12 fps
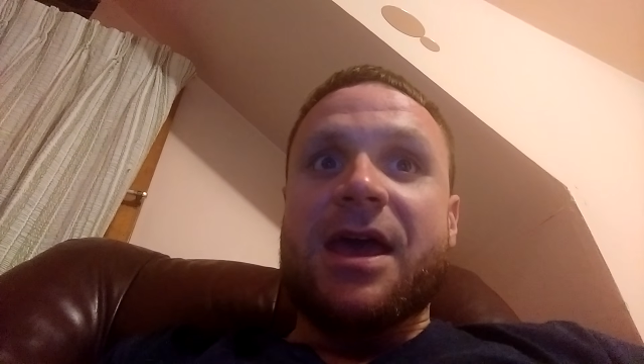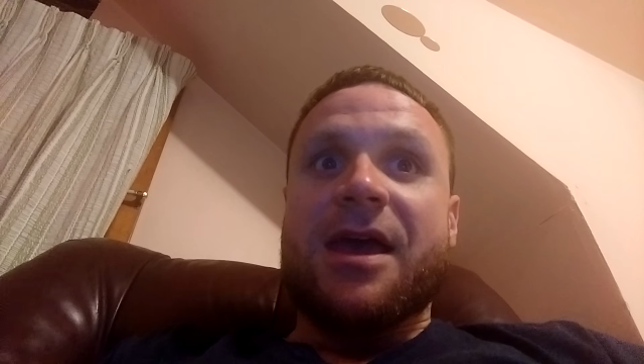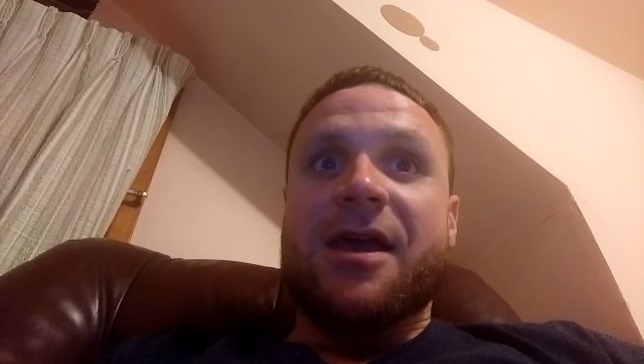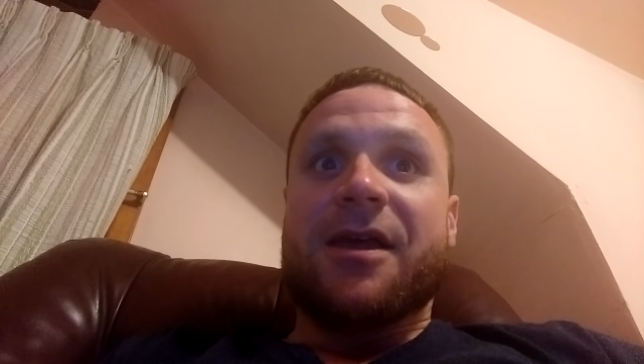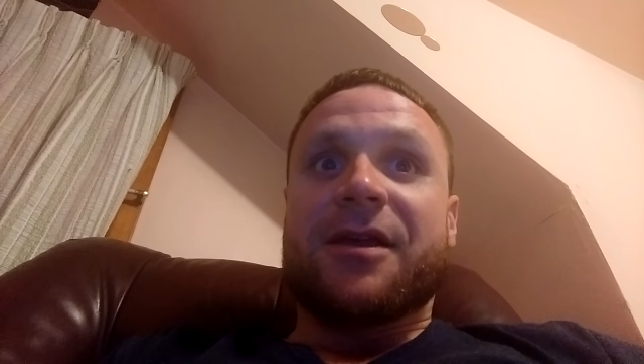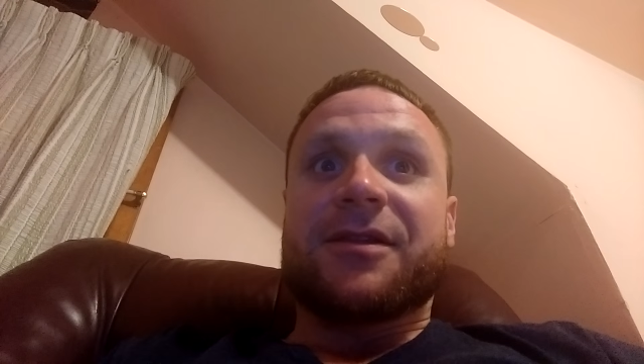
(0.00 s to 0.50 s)

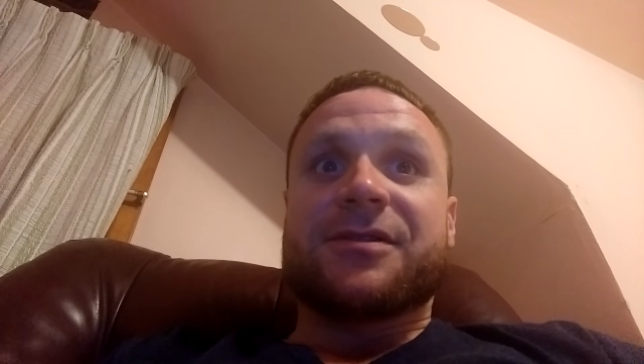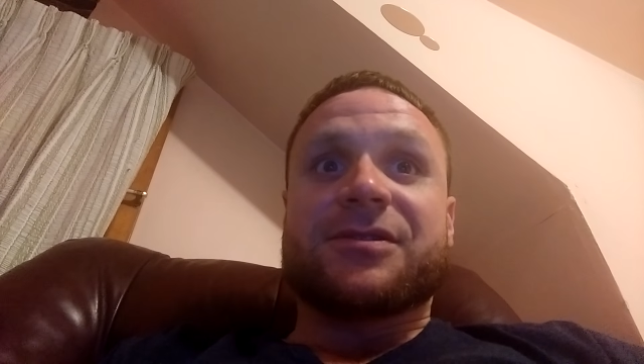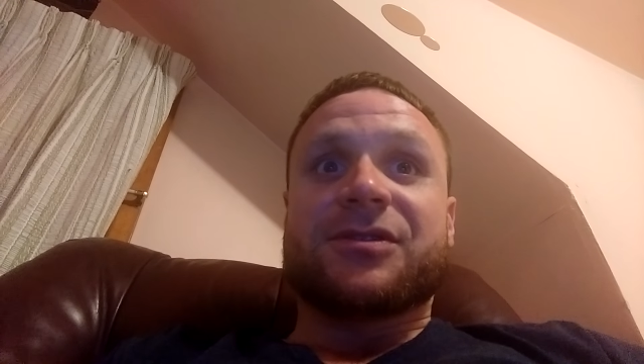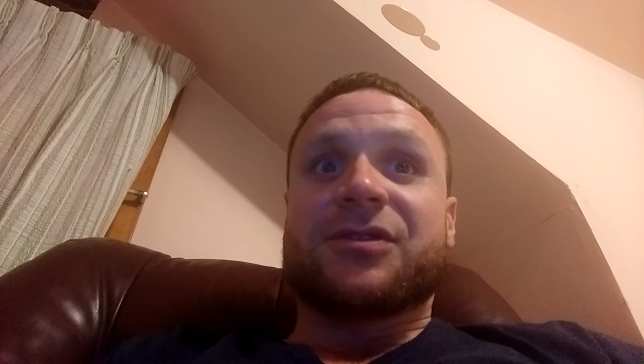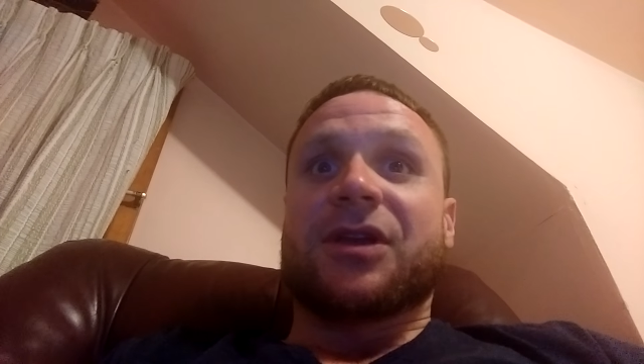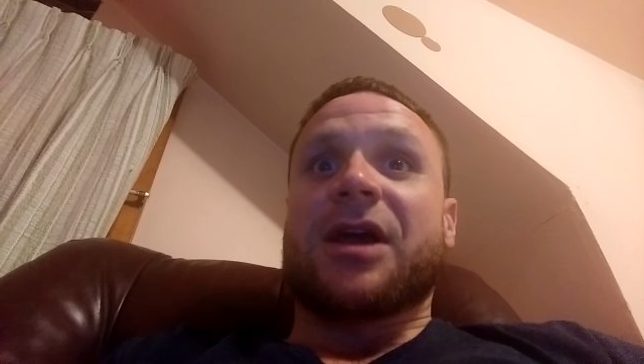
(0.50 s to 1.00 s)
And
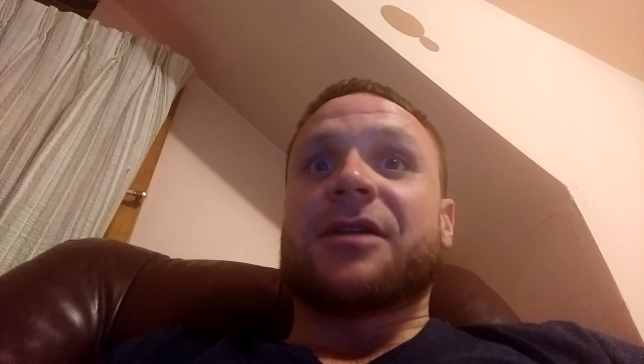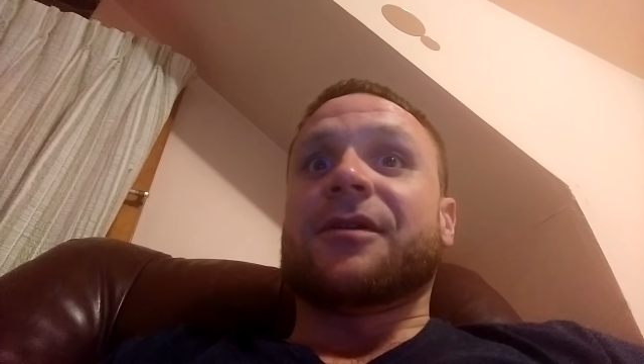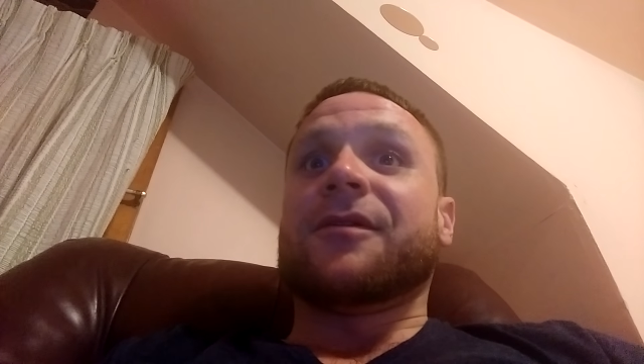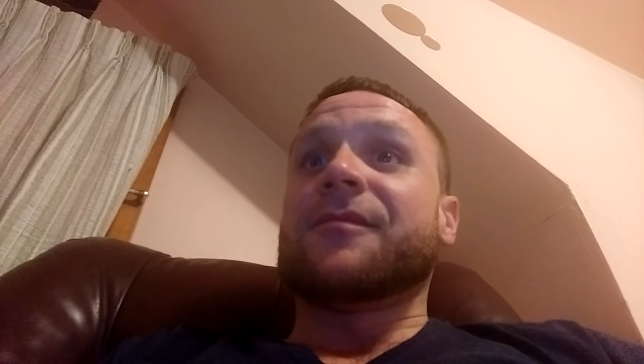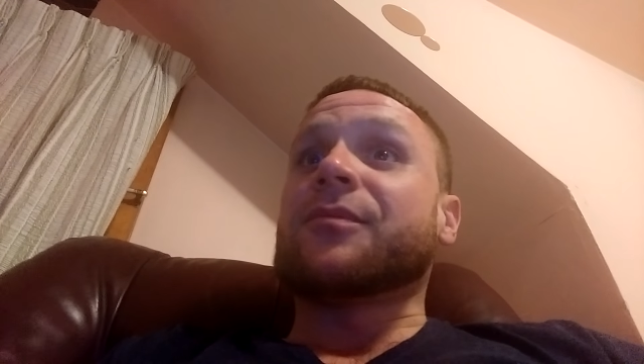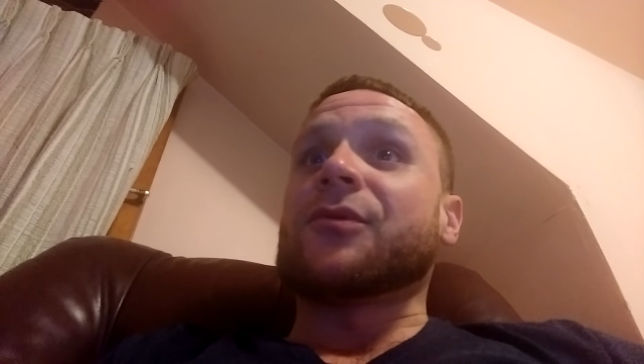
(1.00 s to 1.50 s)
you
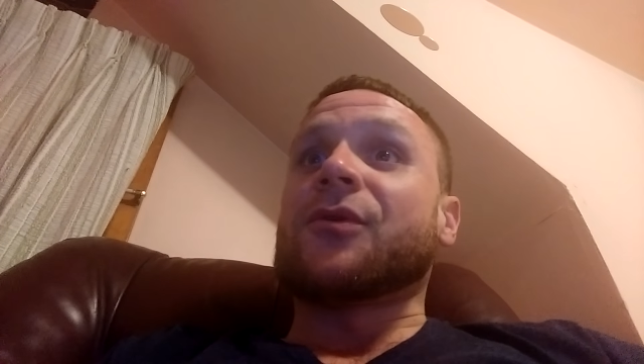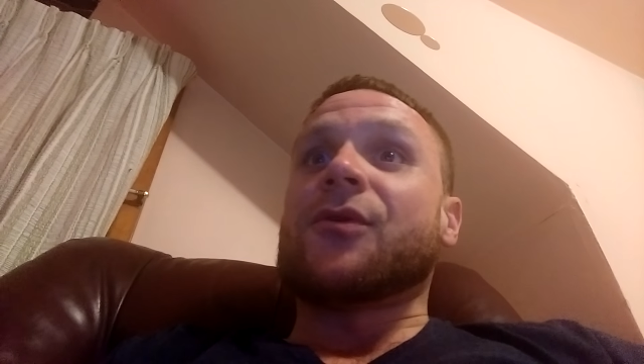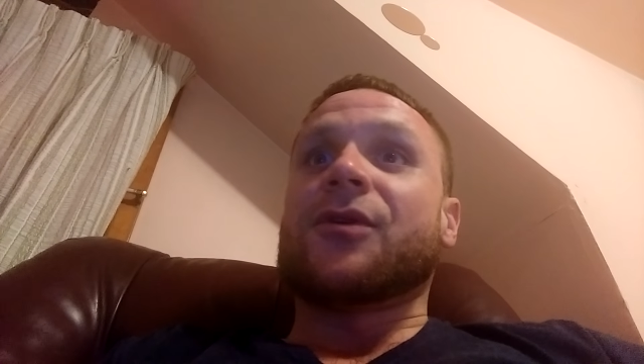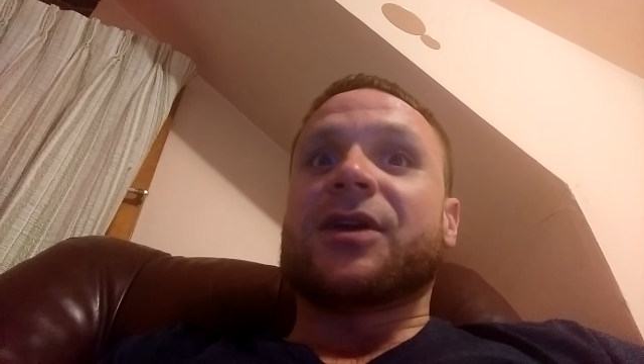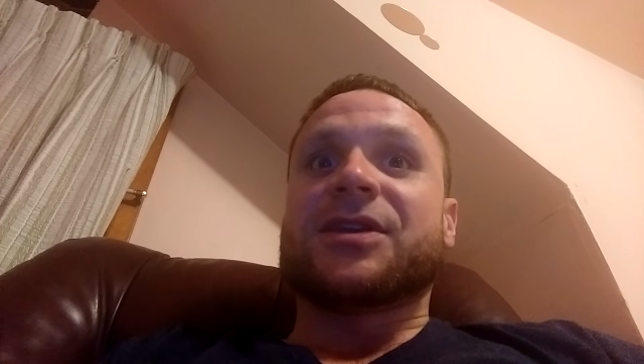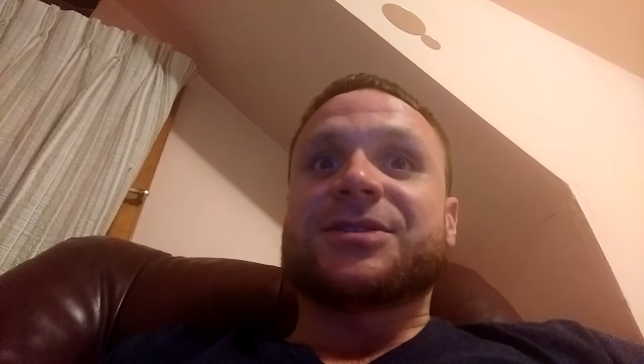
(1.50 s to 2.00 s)
gotta put
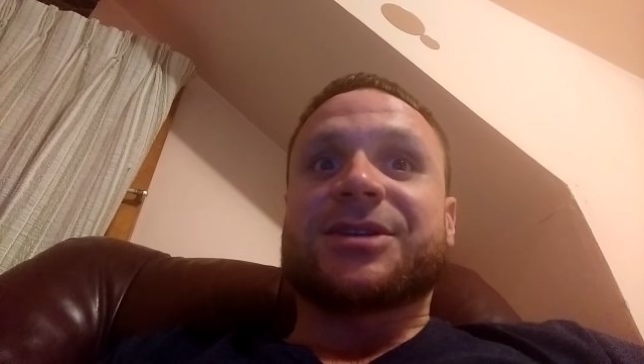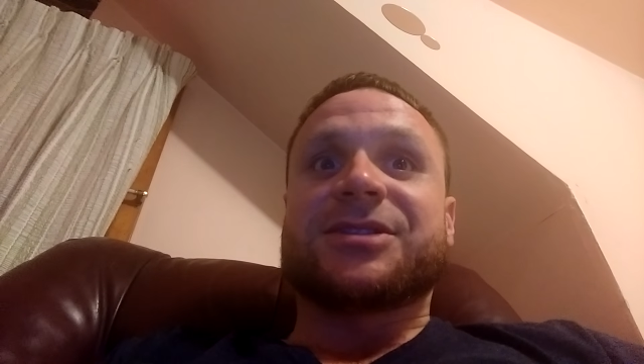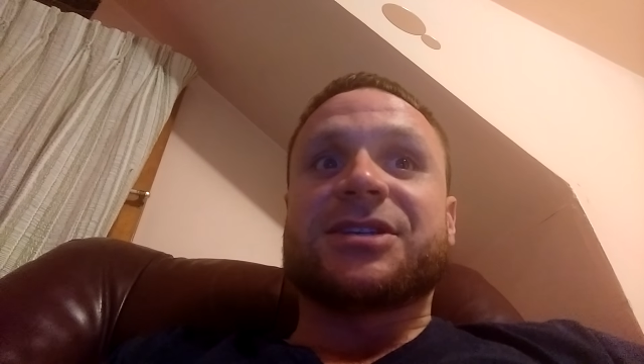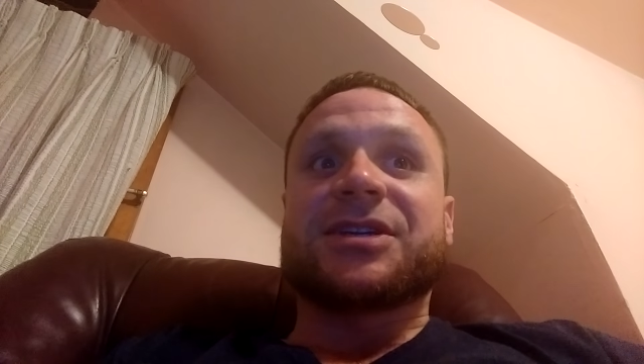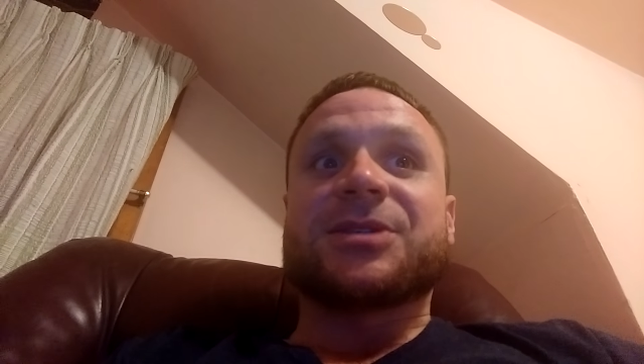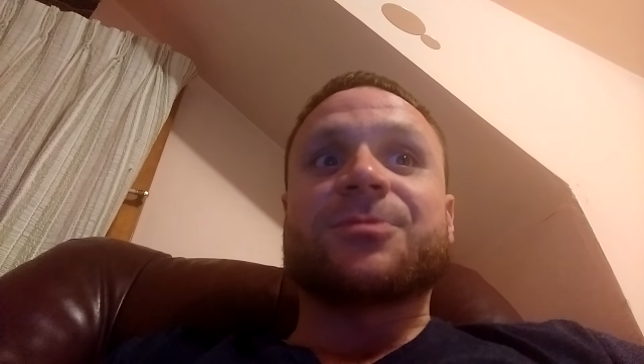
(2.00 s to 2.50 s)
all hands
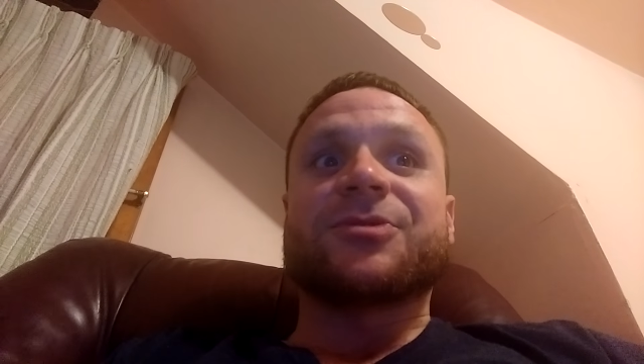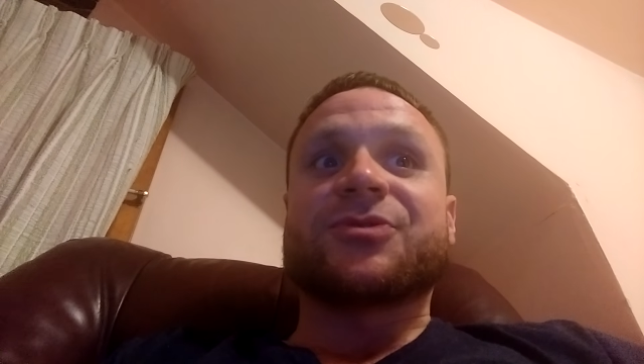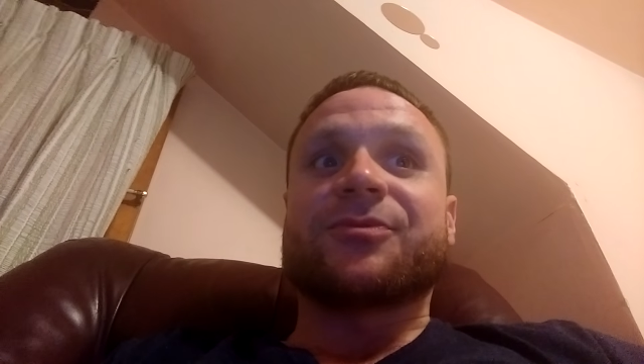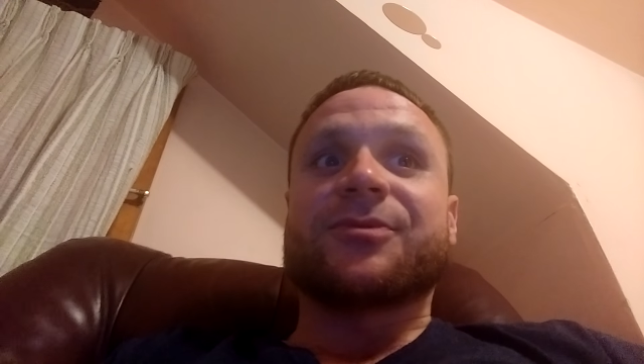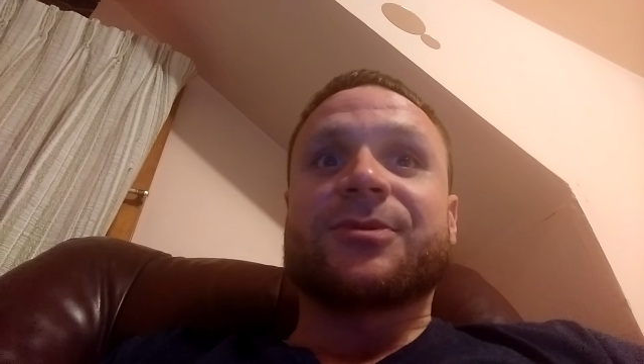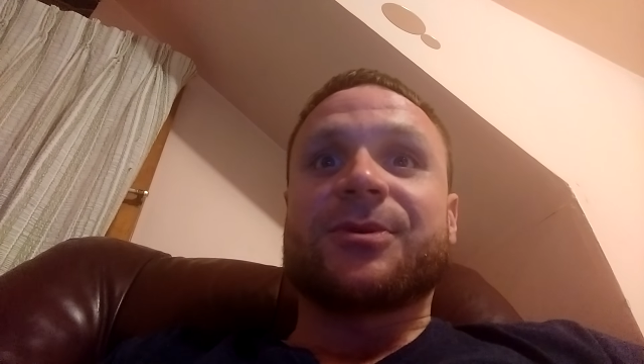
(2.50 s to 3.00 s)
on deck,
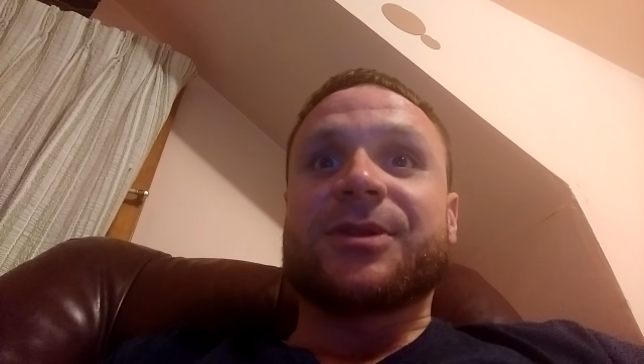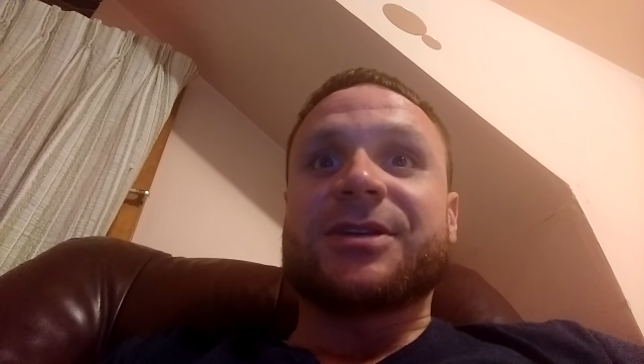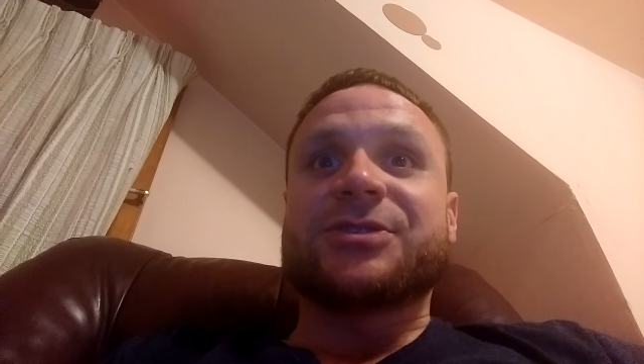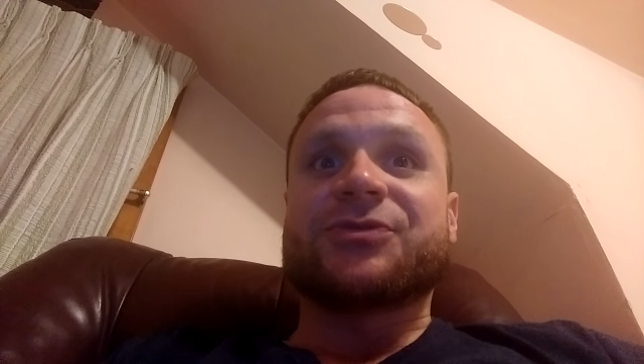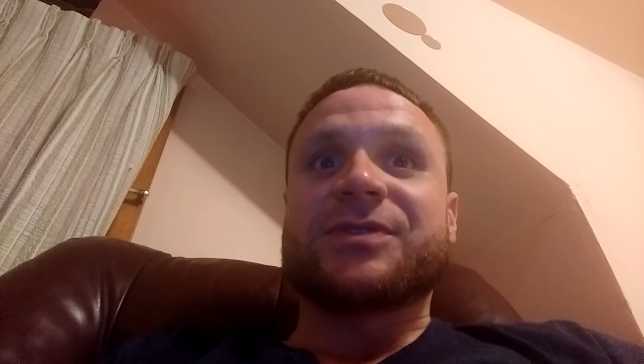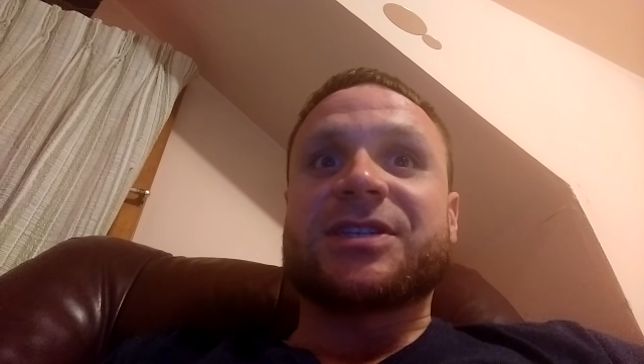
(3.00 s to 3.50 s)
especially with all the
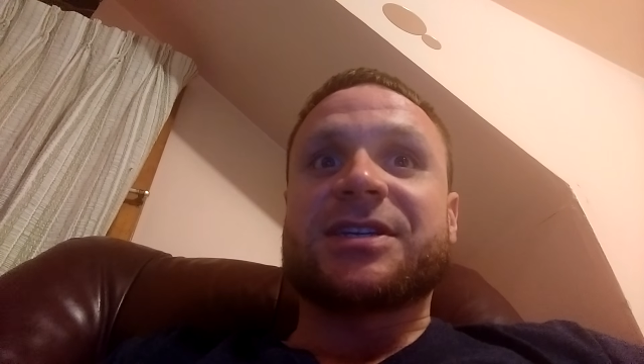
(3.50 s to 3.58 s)
injuries.